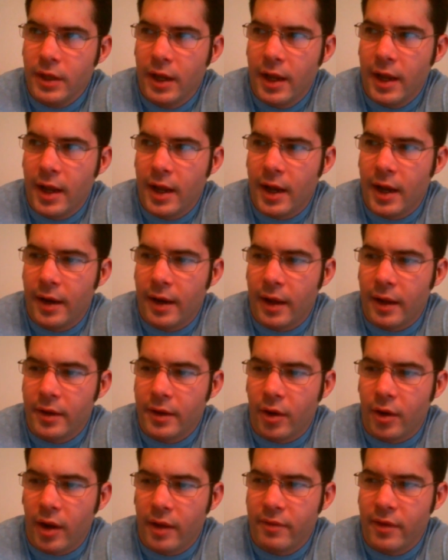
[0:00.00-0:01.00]
And,
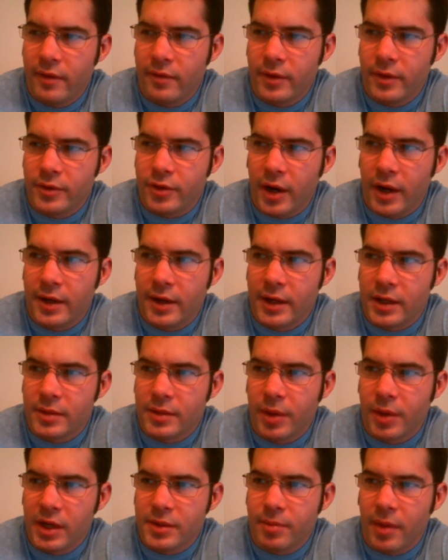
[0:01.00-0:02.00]
I've even tried to
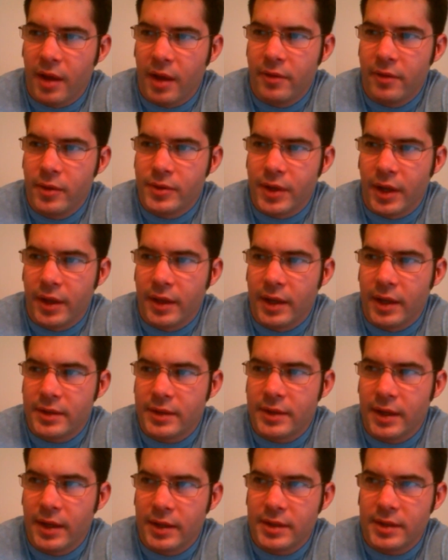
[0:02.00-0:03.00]
express my views on
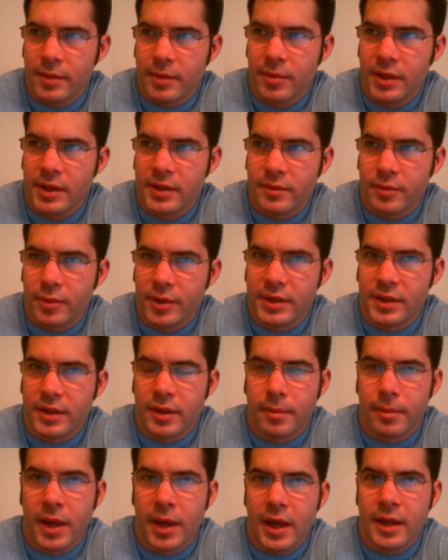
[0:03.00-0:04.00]
this in some of these recent
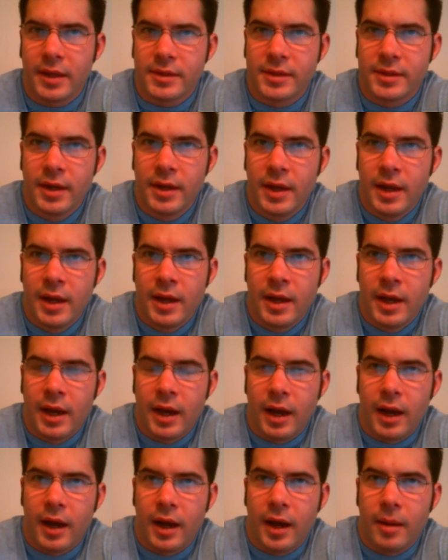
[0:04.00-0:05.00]
debates,
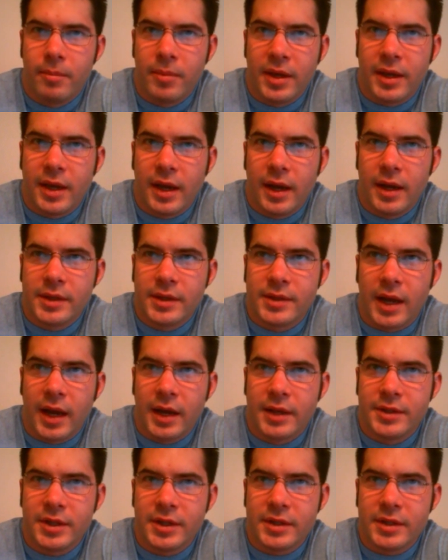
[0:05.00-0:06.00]
because
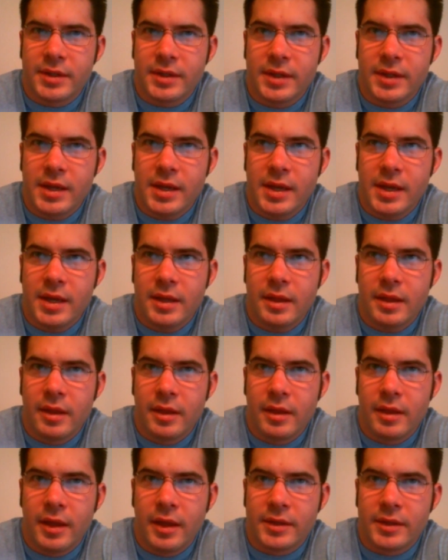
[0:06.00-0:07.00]
I just see
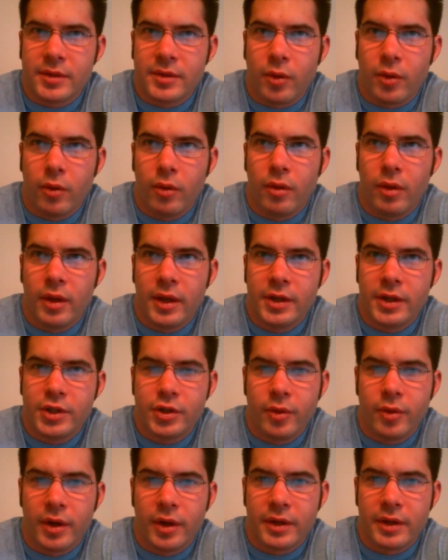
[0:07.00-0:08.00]
this whole
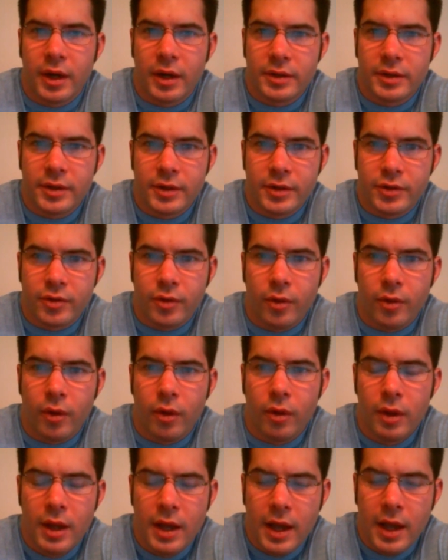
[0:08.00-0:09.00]
issue on gun
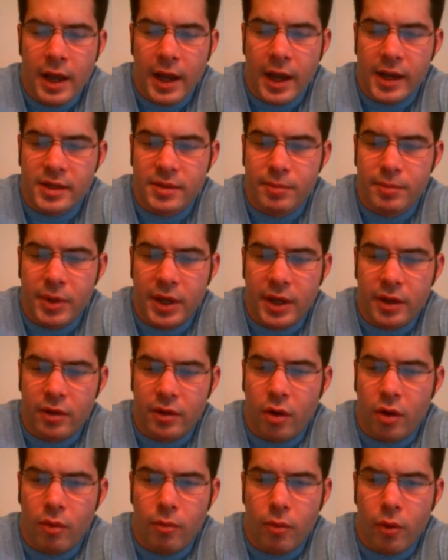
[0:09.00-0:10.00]
control as being
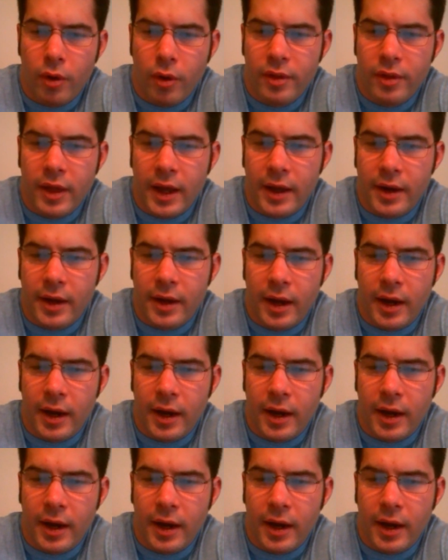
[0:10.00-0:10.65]
no more than,